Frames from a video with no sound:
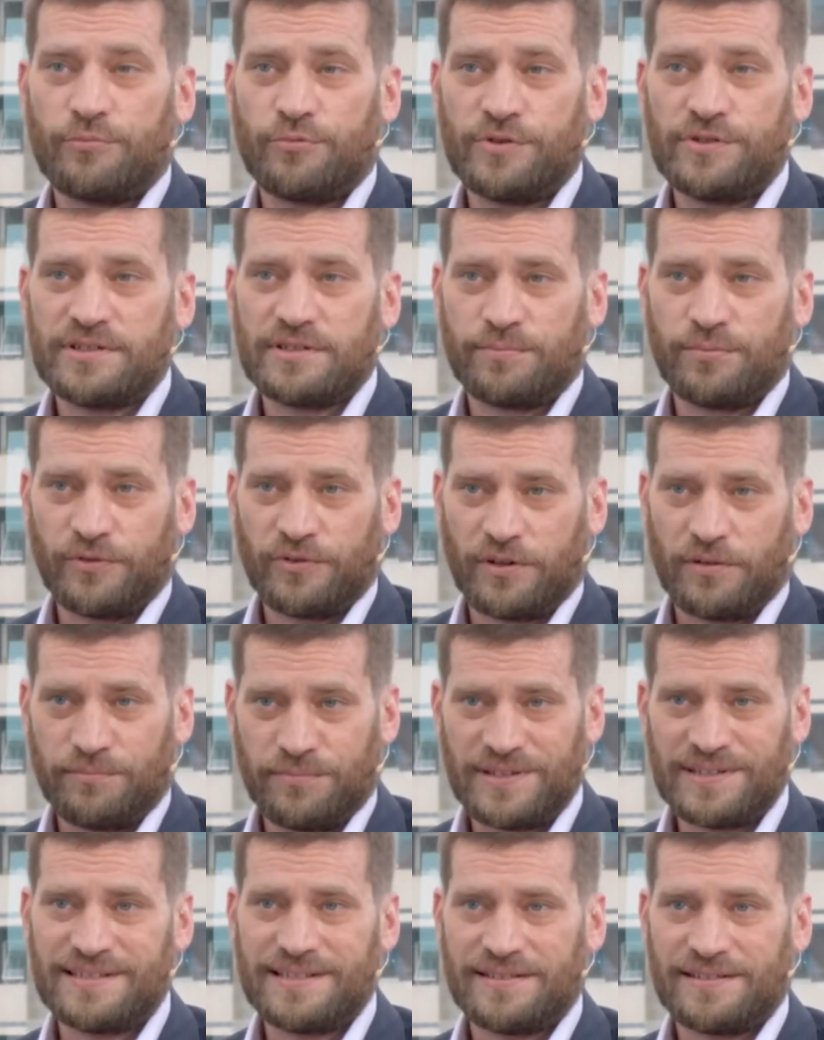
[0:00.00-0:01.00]
Principles on
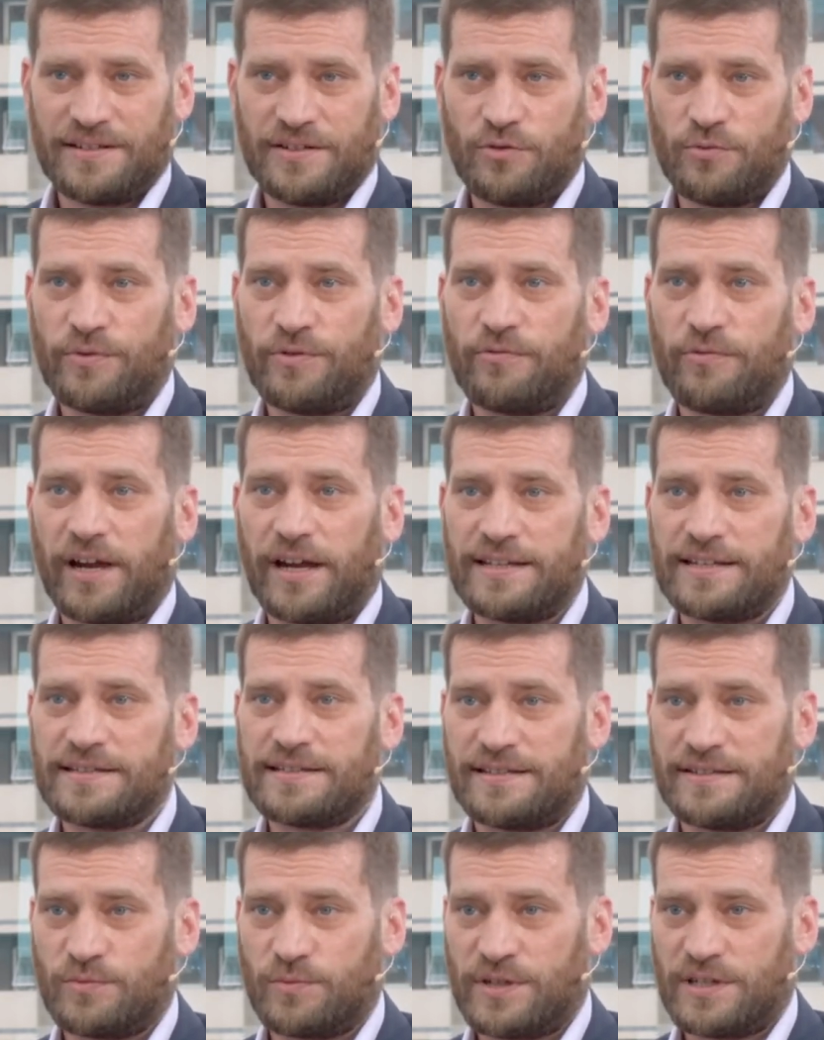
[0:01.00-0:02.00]
Business and Human
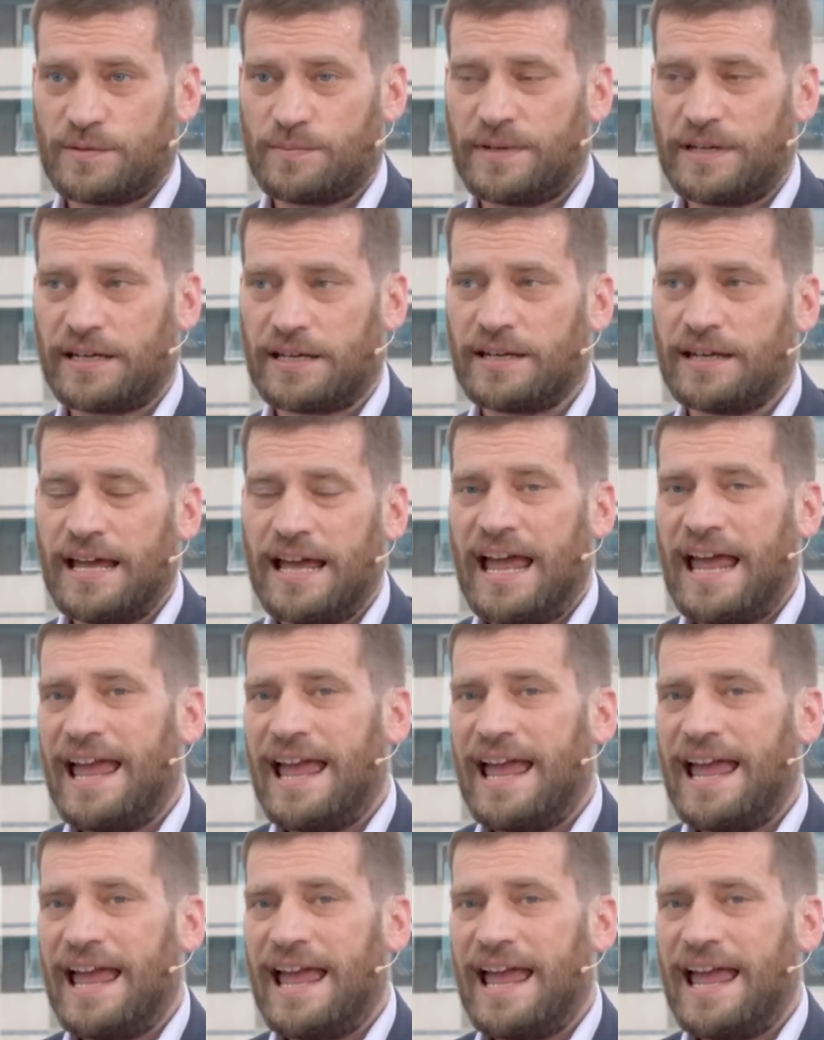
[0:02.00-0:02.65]
Rights as we speak,